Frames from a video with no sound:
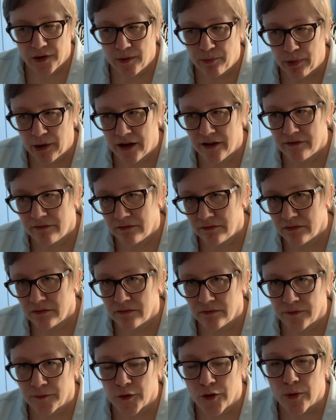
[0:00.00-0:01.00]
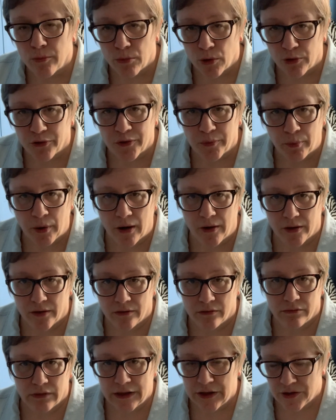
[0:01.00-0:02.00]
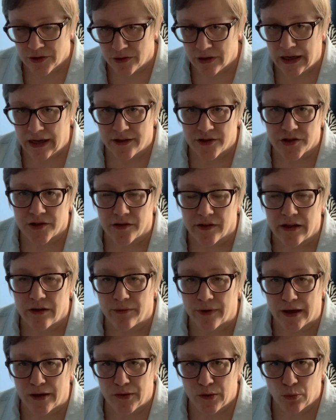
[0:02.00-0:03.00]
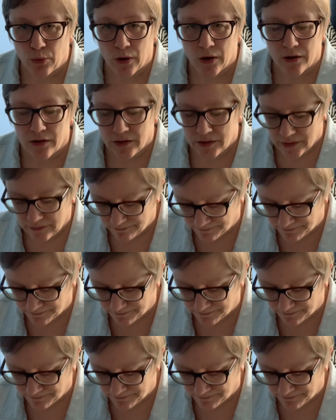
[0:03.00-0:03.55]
but for the most part, internationally around the world.